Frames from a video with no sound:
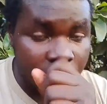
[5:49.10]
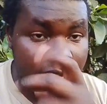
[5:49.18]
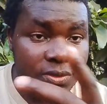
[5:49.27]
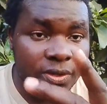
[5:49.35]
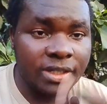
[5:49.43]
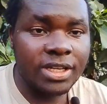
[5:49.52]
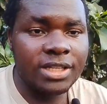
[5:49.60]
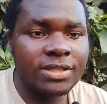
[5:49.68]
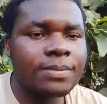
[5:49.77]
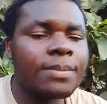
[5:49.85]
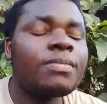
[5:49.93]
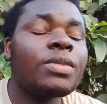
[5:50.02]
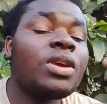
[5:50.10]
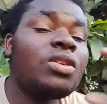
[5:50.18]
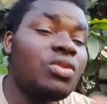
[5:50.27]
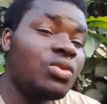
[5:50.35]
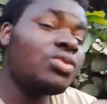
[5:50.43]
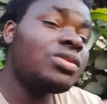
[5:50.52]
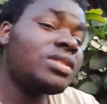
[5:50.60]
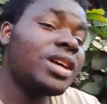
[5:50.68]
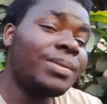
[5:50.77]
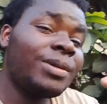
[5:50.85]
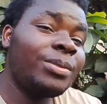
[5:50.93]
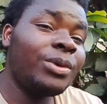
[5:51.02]
Sorry guys. Goons
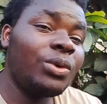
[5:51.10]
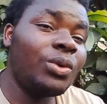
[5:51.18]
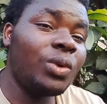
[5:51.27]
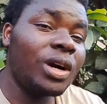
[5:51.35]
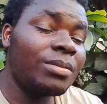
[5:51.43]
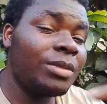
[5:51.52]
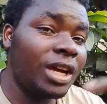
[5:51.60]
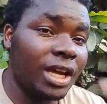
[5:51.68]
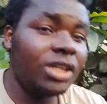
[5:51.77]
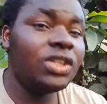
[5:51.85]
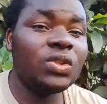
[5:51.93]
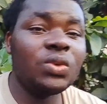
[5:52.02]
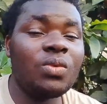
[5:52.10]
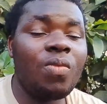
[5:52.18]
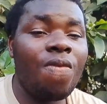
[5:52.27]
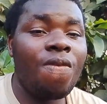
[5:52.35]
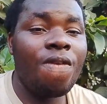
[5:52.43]
are people who work behind you